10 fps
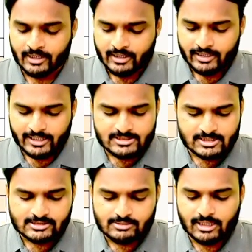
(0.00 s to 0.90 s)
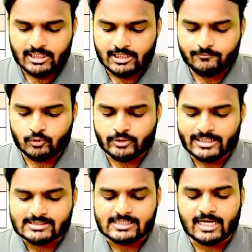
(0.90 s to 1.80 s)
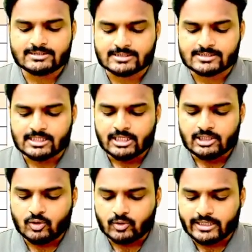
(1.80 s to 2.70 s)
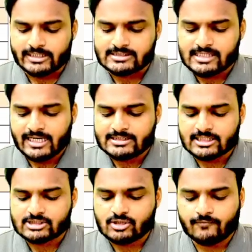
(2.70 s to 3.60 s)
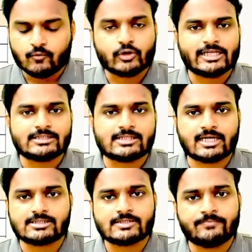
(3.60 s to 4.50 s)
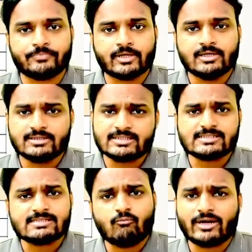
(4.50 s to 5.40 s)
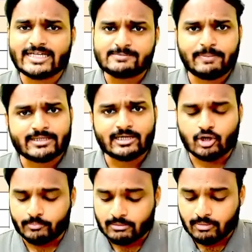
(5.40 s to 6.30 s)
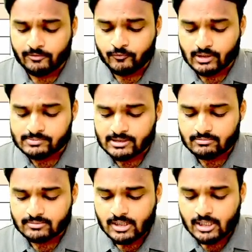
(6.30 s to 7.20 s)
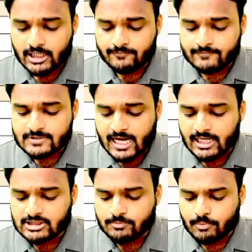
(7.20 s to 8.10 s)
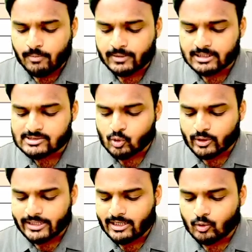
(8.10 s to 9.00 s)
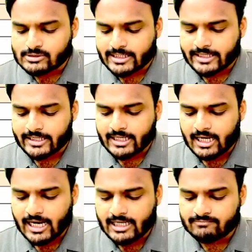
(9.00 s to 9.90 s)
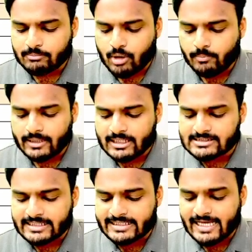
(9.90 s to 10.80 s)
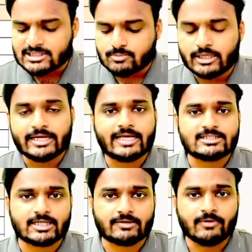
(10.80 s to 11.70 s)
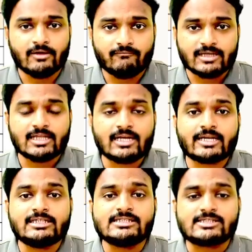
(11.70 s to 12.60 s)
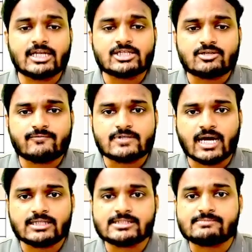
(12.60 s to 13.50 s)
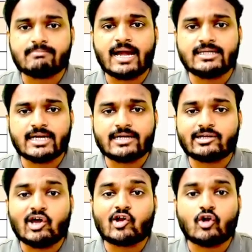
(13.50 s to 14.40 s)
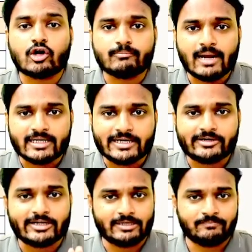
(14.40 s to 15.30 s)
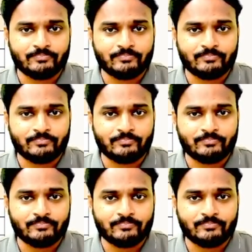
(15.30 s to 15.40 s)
Next, similarly, if you look at charges, crystallization of floating charge. This is somewhat expected topic, but if you observe, if charged property is located outside India and if the property is intangible in nature, whether registration of charge is mandatory or not mandatory.